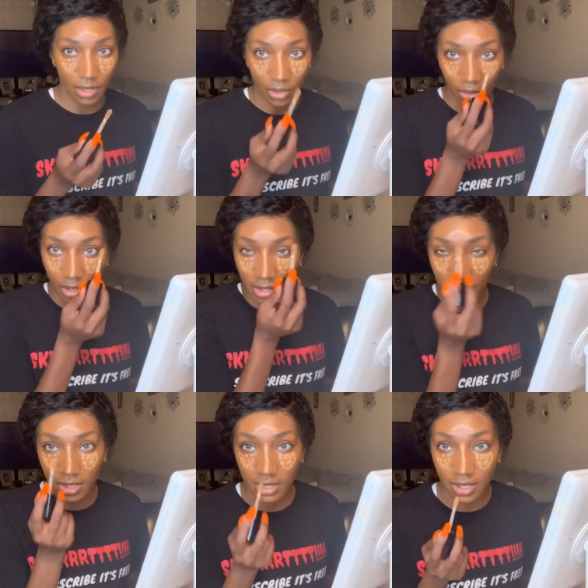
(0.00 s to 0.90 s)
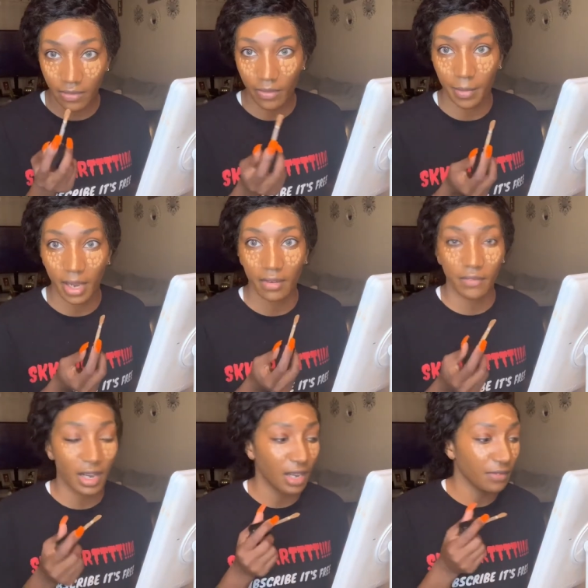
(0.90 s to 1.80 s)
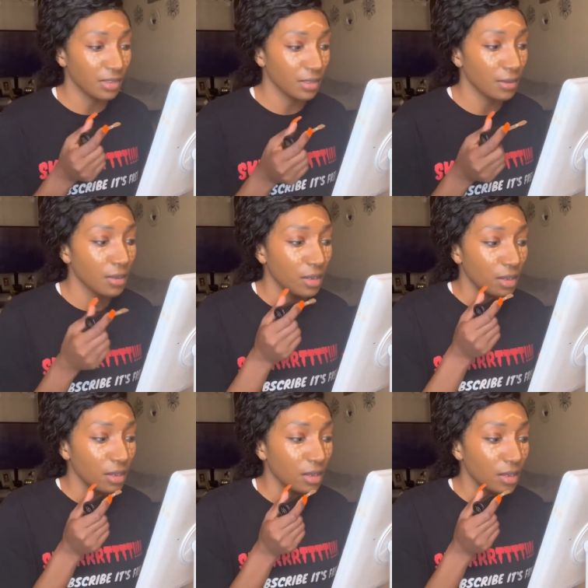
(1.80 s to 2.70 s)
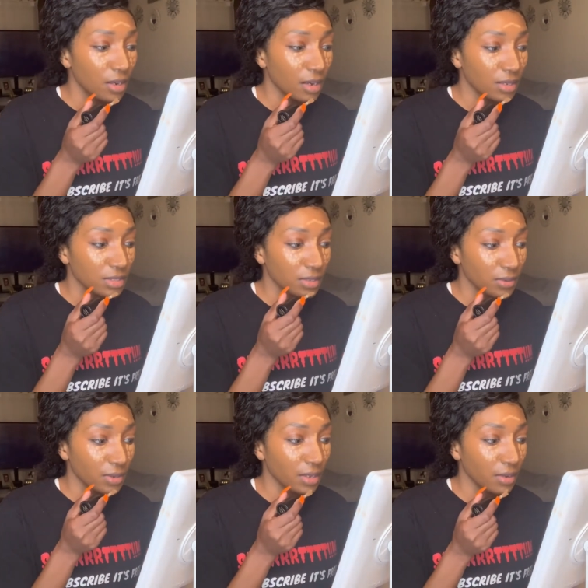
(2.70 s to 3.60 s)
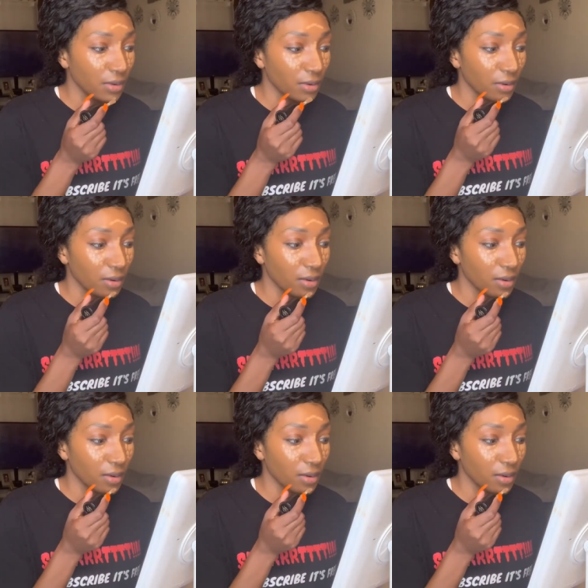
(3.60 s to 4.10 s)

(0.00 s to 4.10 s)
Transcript: I do the sunset for my forehead, and I also do down here.